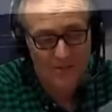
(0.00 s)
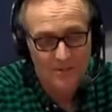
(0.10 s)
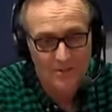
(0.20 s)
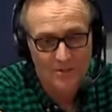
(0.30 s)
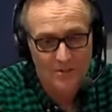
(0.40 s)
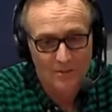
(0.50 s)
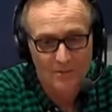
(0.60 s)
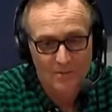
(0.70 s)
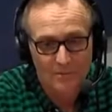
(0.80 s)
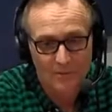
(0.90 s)
six and
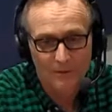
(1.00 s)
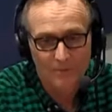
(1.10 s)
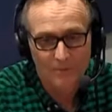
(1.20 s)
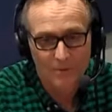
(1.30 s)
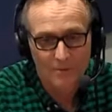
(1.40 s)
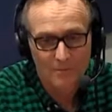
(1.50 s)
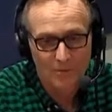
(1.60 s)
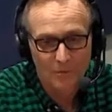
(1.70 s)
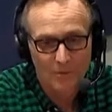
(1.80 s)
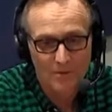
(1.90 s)
stones can break my bones, but
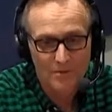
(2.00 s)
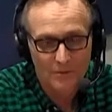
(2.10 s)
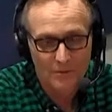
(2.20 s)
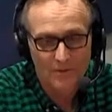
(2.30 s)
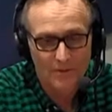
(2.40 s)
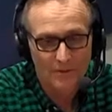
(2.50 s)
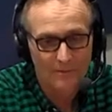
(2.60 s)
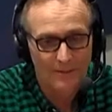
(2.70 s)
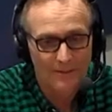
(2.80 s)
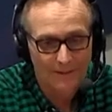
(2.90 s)
words will never hurt
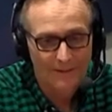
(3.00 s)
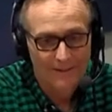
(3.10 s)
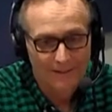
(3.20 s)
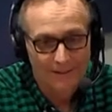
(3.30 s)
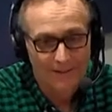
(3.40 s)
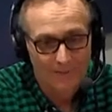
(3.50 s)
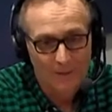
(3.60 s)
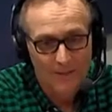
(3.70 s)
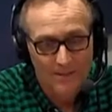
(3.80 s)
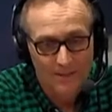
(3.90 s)
me. And what
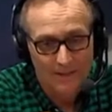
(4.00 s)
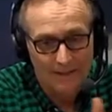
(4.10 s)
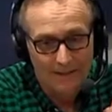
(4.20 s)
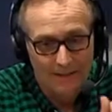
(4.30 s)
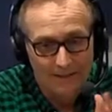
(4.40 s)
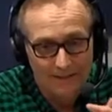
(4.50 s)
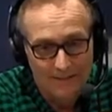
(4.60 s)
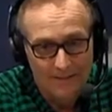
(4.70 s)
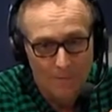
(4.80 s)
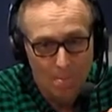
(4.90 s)
I say to that
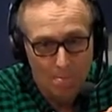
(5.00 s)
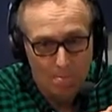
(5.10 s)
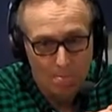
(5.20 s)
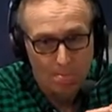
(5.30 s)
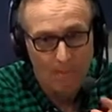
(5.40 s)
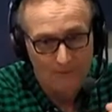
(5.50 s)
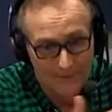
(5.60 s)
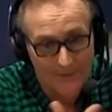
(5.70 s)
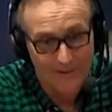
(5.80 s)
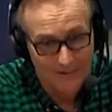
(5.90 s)
is,
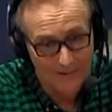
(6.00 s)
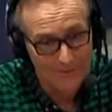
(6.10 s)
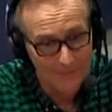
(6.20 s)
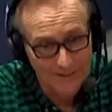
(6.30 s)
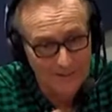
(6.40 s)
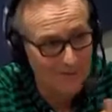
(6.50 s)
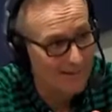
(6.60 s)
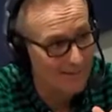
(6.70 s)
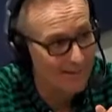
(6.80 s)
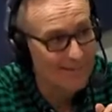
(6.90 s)
you're not allowed to really do
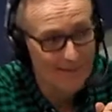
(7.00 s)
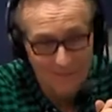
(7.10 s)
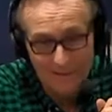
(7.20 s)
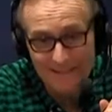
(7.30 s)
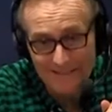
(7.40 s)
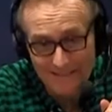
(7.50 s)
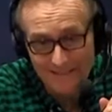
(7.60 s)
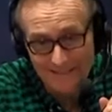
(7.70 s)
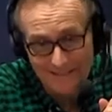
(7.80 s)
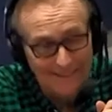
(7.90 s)
that on air, but I just
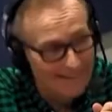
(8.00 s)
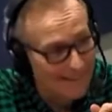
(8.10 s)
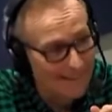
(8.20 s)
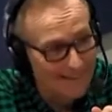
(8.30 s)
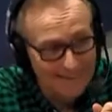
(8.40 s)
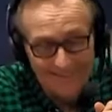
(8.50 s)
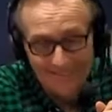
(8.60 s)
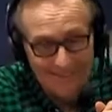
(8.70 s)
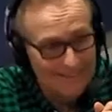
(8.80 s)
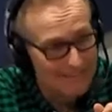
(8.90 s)
did it. You know
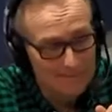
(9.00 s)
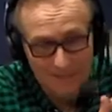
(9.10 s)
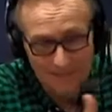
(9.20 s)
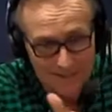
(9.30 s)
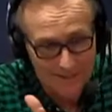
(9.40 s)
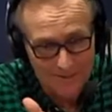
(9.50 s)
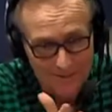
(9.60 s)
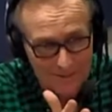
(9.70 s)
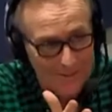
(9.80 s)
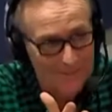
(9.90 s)
what? That's a bunch of
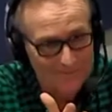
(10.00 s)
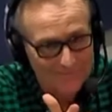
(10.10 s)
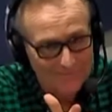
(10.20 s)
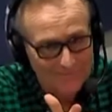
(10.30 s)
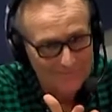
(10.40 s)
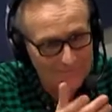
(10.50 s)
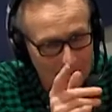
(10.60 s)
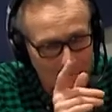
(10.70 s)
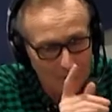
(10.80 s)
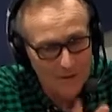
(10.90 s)
hogwash.
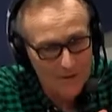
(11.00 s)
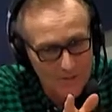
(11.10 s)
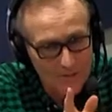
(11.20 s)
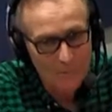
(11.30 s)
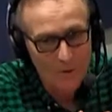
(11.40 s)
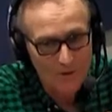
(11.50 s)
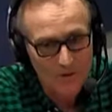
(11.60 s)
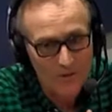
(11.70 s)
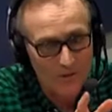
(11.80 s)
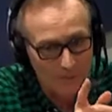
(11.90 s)
Yeah. But here's some
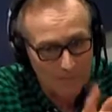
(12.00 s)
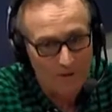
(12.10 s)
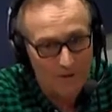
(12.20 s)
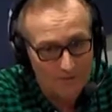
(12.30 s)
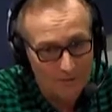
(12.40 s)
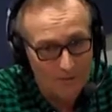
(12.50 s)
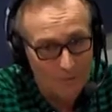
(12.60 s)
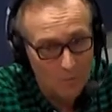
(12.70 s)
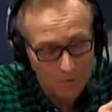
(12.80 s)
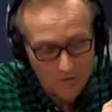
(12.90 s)
words that are powerful,
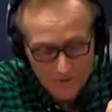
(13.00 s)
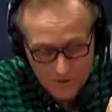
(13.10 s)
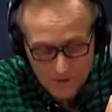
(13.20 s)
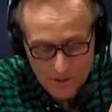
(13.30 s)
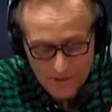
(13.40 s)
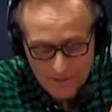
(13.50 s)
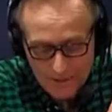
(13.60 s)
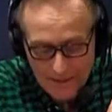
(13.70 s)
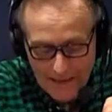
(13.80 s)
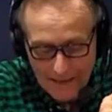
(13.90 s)
words that are
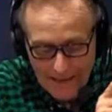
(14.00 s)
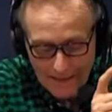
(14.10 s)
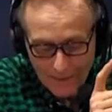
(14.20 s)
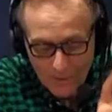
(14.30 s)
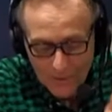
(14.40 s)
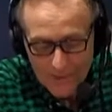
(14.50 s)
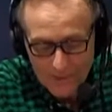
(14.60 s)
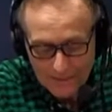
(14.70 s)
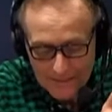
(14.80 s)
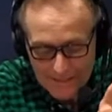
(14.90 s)
shaping. And I want you to
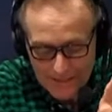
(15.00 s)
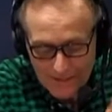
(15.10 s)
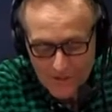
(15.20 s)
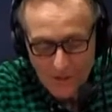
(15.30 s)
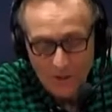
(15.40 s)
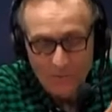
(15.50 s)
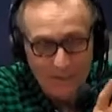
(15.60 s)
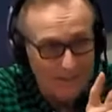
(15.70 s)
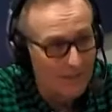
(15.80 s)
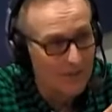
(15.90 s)
listen to this song
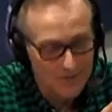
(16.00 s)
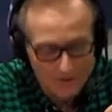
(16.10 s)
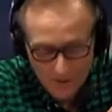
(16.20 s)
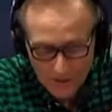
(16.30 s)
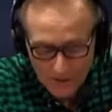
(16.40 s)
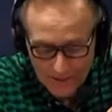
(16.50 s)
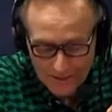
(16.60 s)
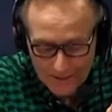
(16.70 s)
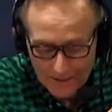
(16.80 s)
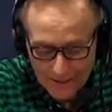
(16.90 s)
by Hillsong
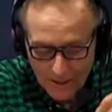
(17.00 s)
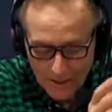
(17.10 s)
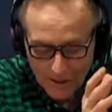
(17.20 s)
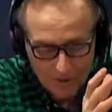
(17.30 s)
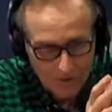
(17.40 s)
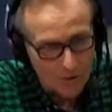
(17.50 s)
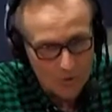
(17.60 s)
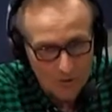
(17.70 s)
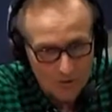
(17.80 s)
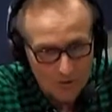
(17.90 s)
United called
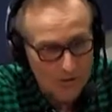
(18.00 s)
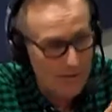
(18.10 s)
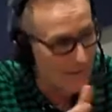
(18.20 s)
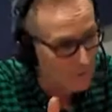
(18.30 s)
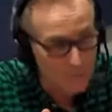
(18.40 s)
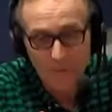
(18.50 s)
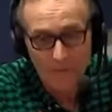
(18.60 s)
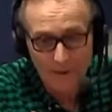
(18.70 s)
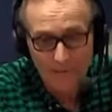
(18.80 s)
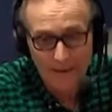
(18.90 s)
Oceans. And then we'll be
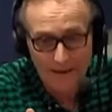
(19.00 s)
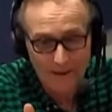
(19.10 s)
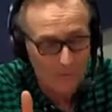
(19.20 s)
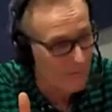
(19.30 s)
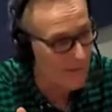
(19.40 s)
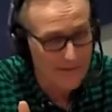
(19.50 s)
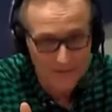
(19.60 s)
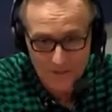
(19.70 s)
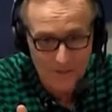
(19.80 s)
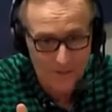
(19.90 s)
right back with
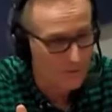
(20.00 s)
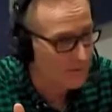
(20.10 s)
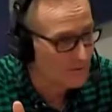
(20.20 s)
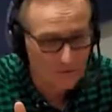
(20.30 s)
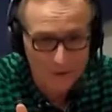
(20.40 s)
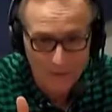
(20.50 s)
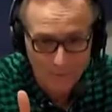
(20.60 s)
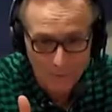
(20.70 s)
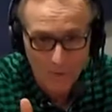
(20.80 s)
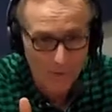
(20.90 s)
Ashley Sherbino to talk
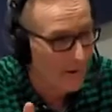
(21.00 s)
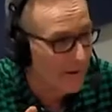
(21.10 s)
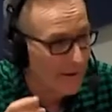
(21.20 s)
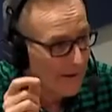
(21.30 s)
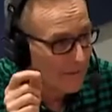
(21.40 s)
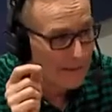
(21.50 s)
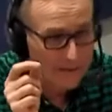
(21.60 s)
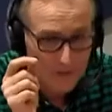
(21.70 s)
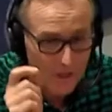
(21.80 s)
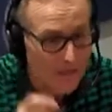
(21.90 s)
more
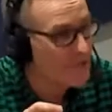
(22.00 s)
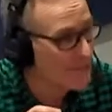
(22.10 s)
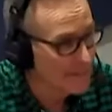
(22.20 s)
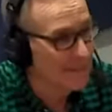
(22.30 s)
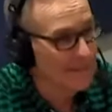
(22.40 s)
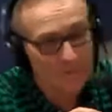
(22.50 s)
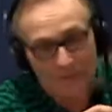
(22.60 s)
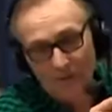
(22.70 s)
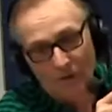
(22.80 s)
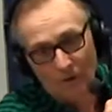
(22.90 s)
about changing the climate in your